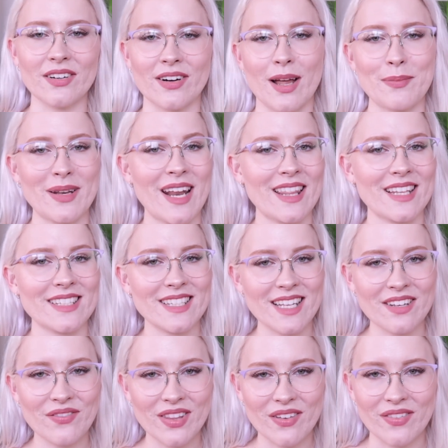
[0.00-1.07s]
Alright, but now that's
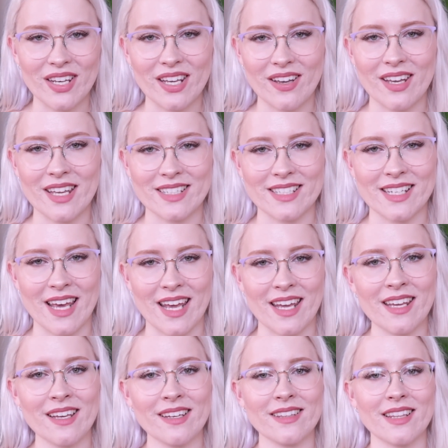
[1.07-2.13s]
it for the video here
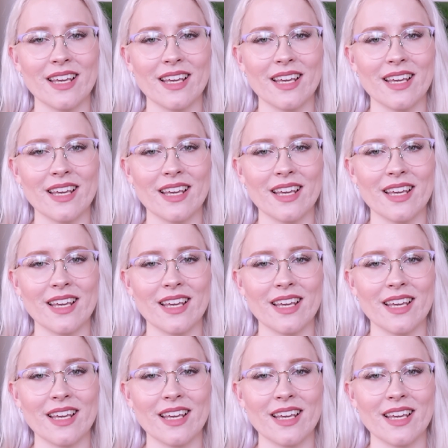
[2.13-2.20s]
today.